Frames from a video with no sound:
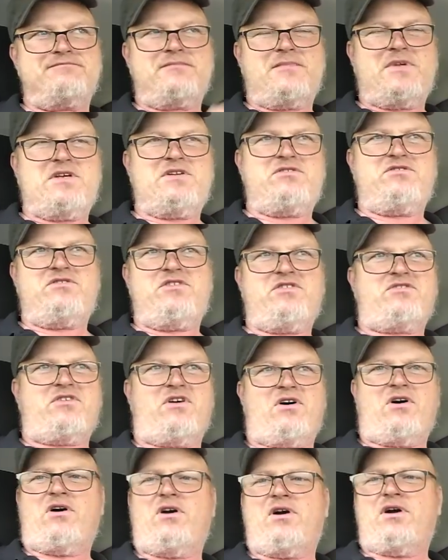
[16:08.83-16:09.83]
It's just
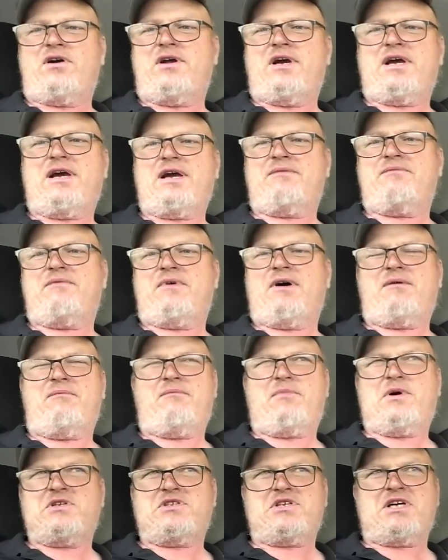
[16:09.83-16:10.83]
hard. I got a
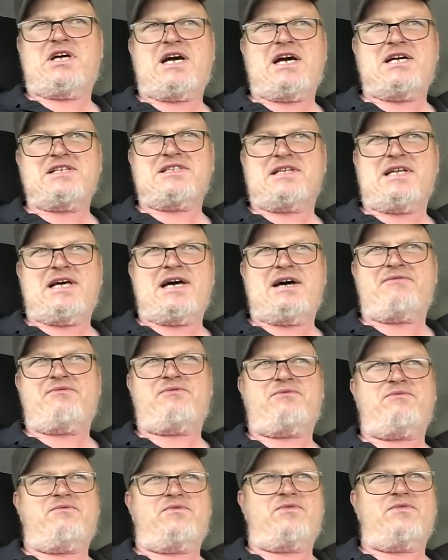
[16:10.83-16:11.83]
bunch of guys left
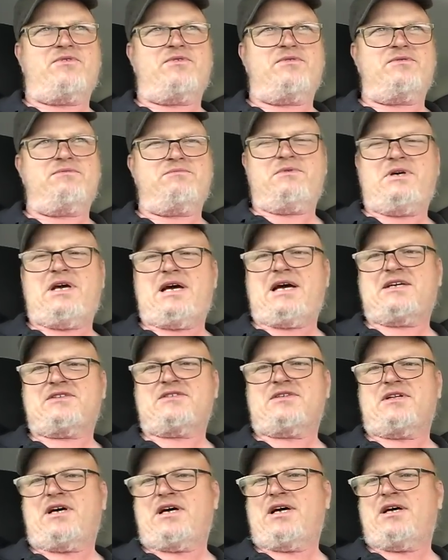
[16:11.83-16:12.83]
for gas
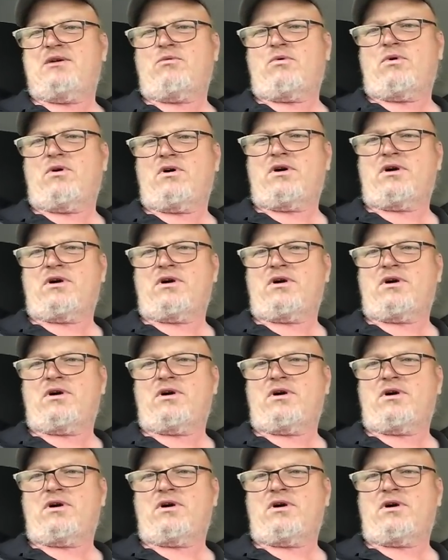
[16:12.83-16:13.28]
line work.